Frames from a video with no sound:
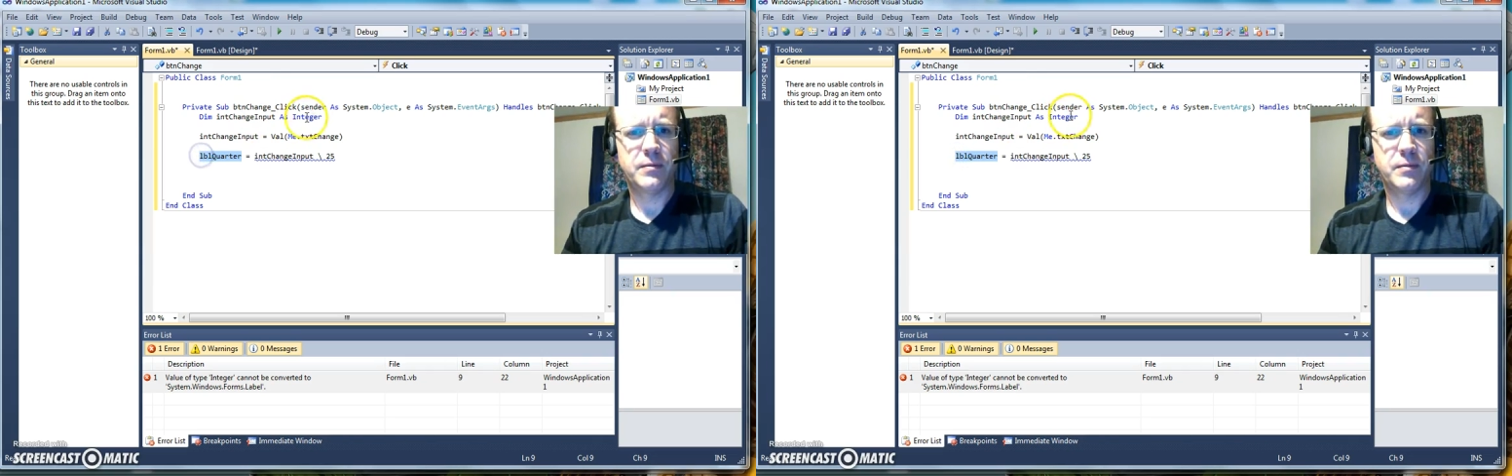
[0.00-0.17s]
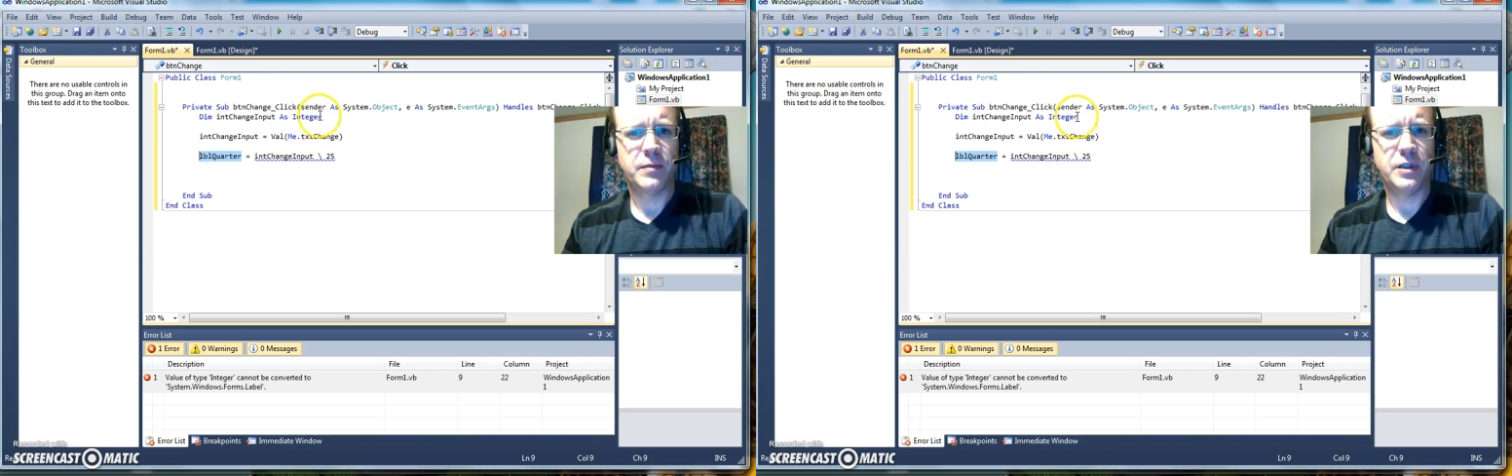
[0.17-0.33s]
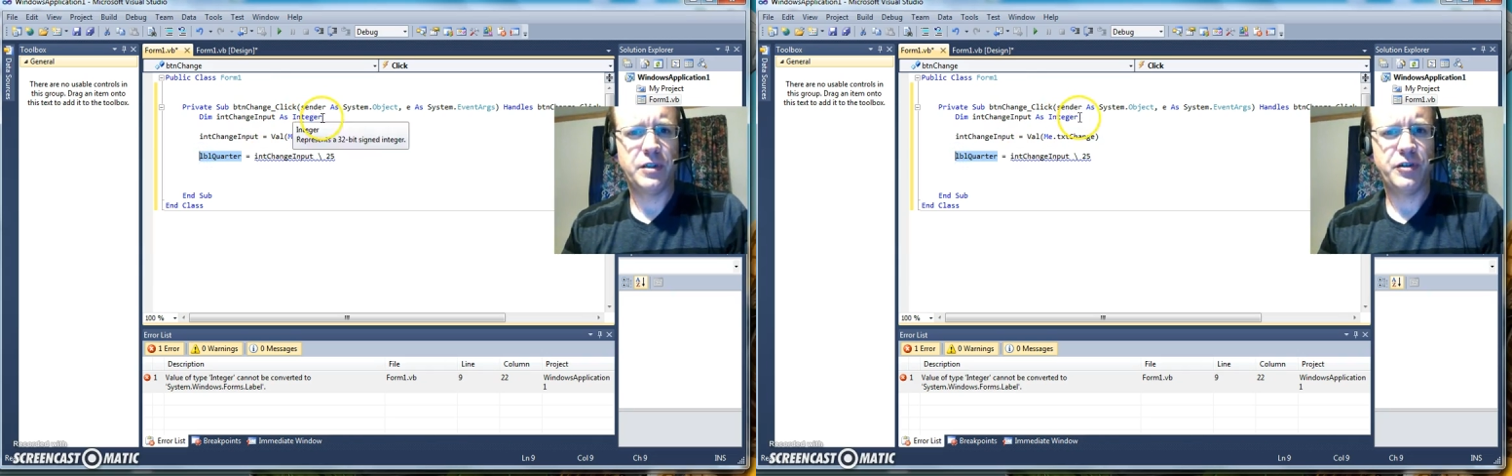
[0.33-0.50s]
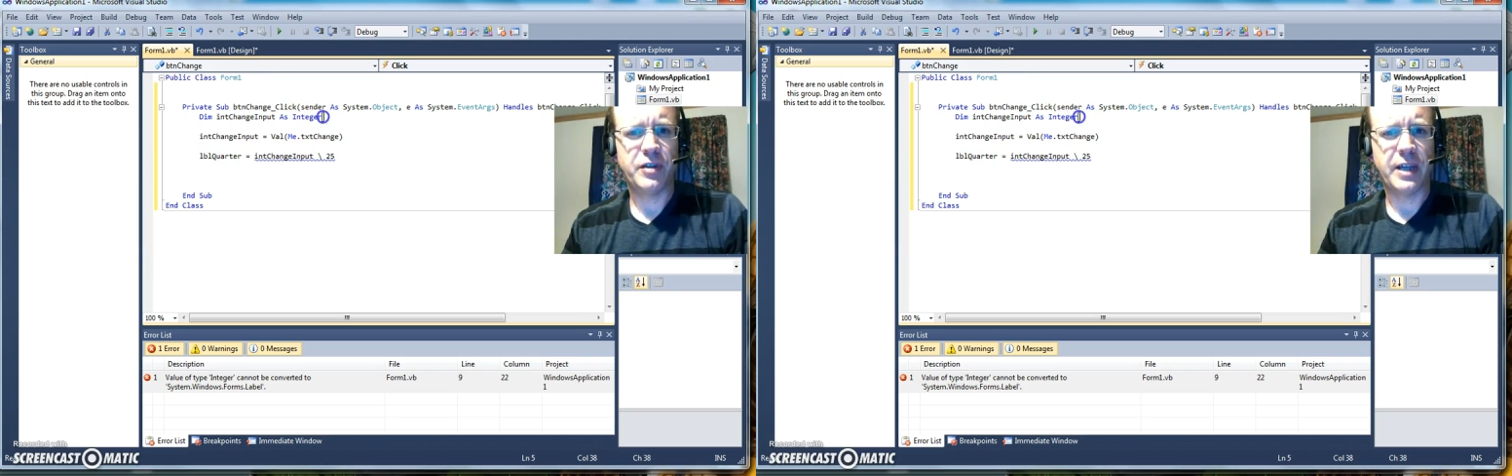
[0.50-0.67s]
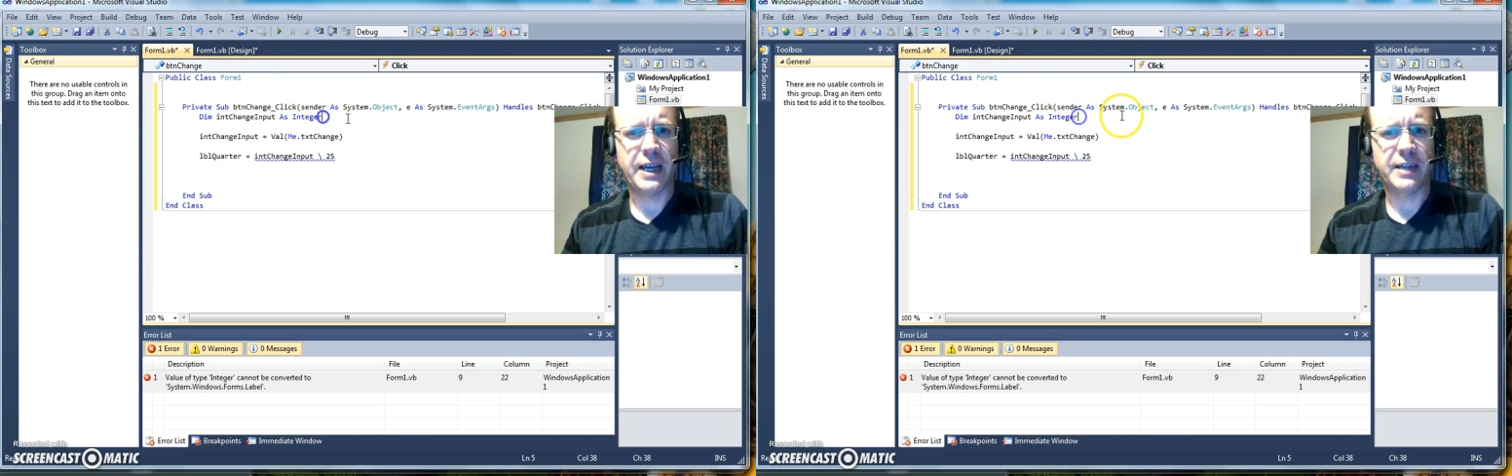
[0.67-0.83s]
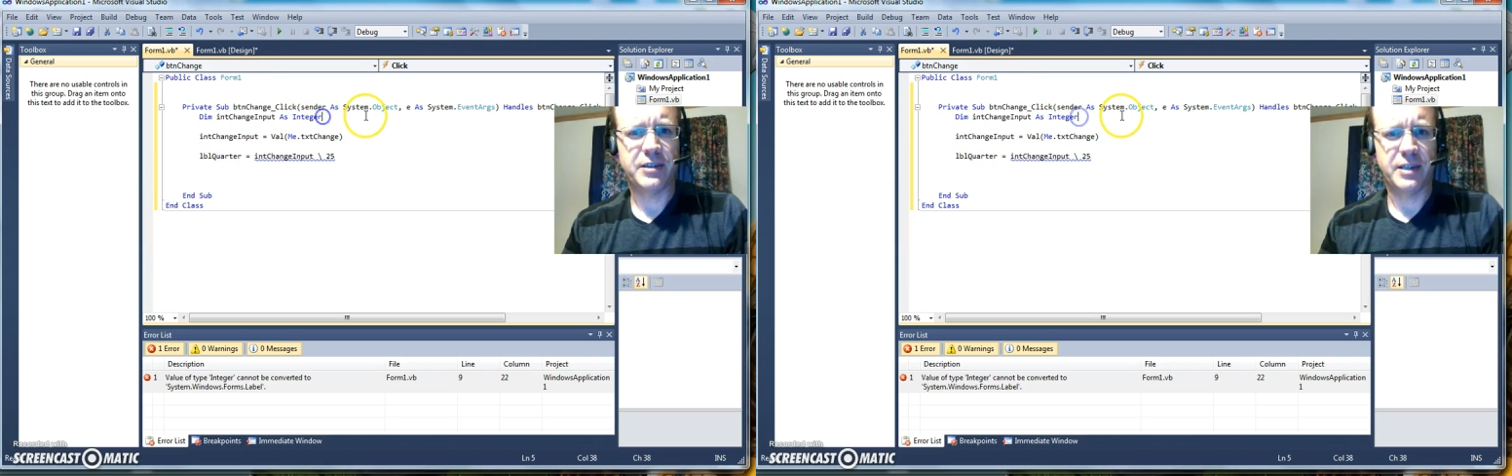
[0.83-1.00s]
This should
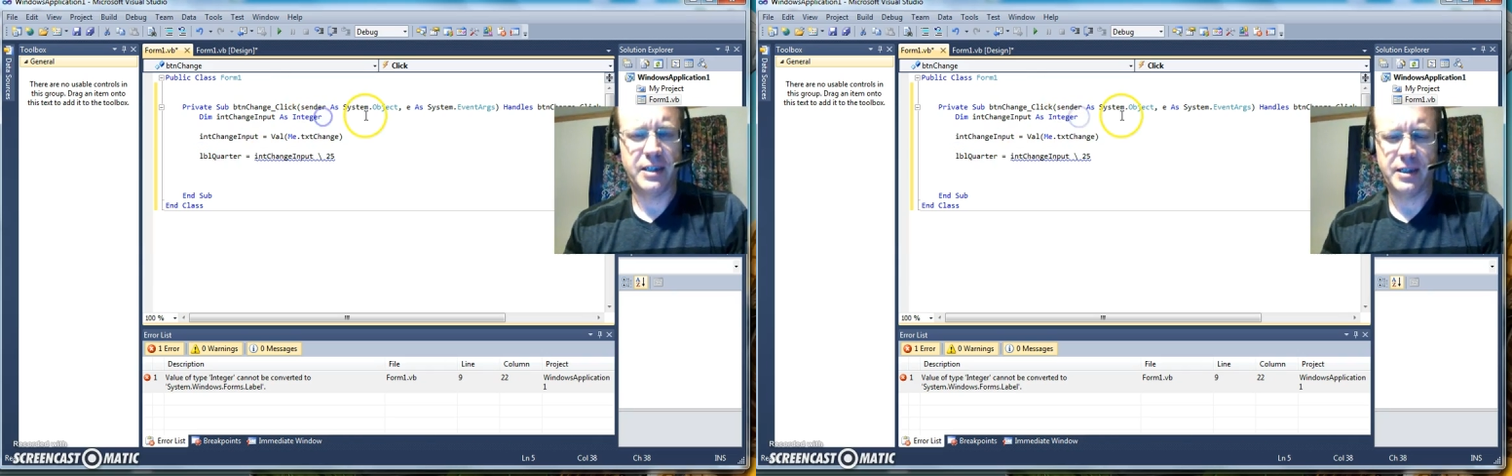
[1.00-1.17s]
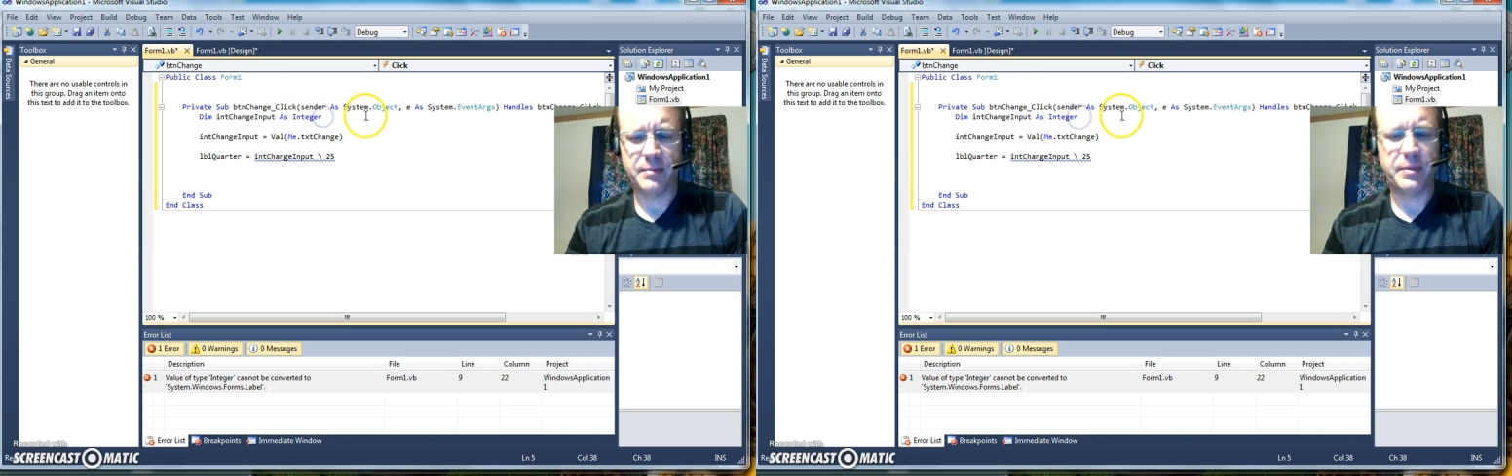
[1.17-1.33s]
actually end up